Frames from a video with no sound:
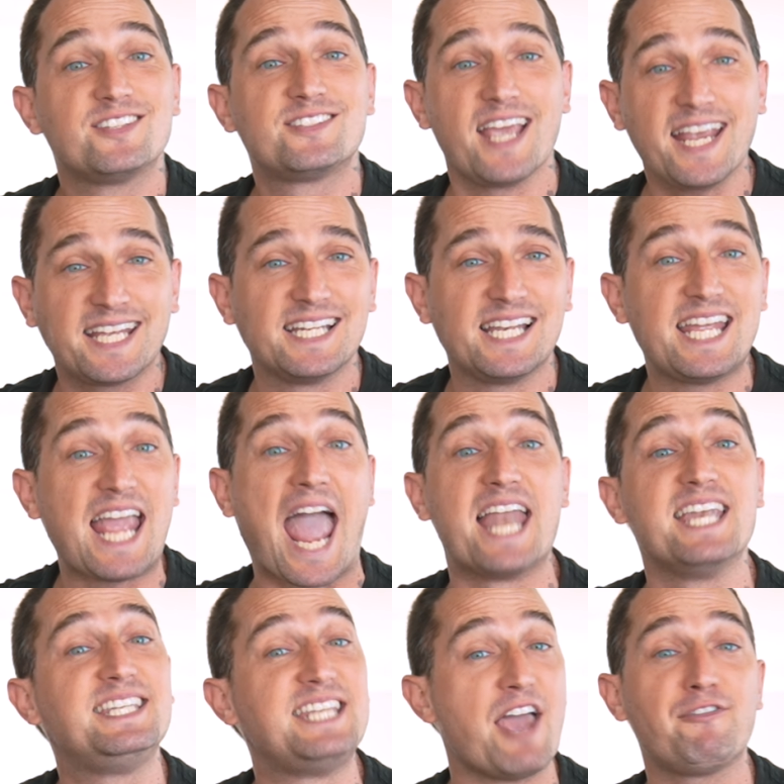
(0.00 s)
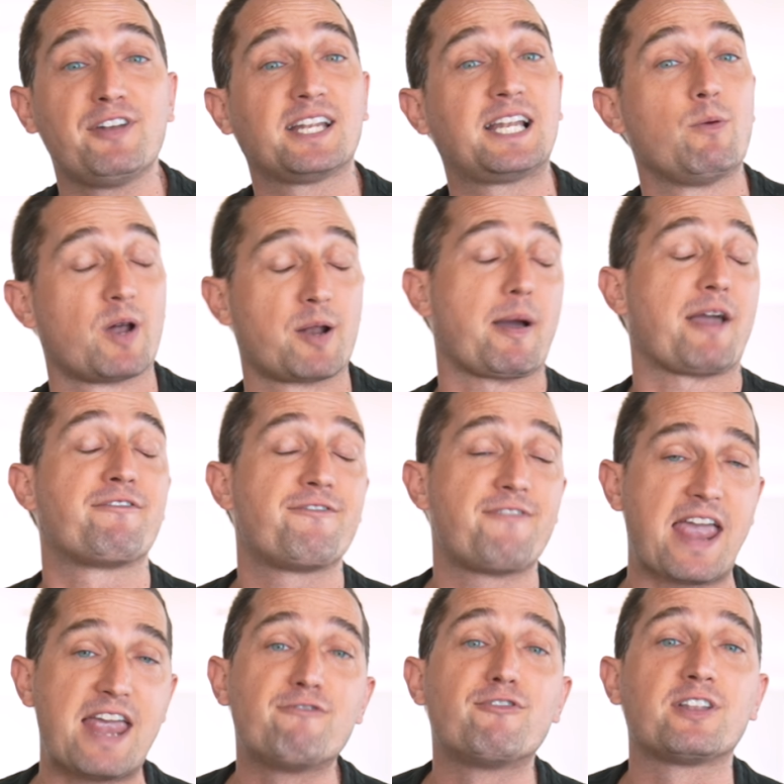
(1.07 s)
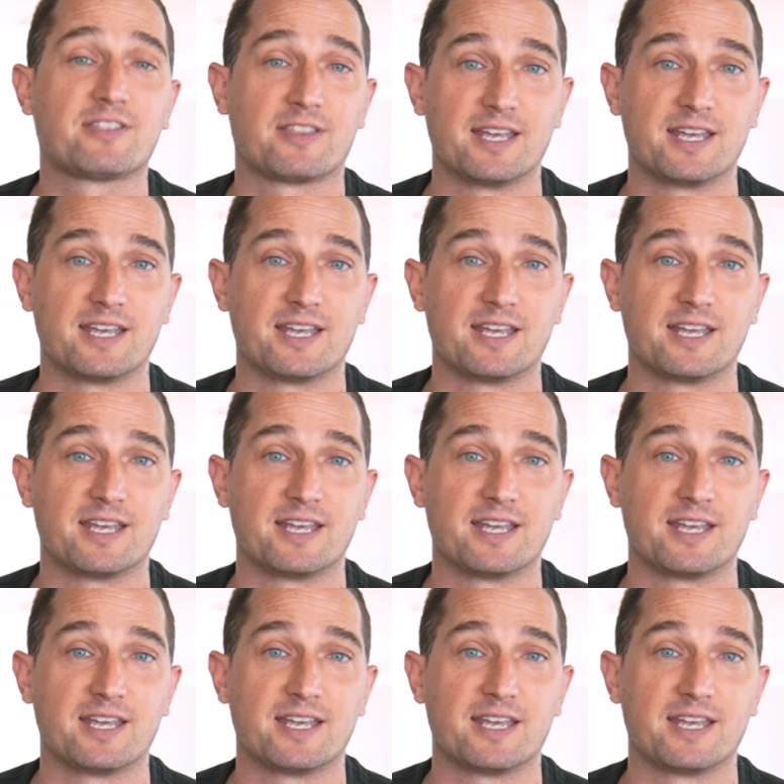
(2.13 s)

Secondly, and definitely one of my favorite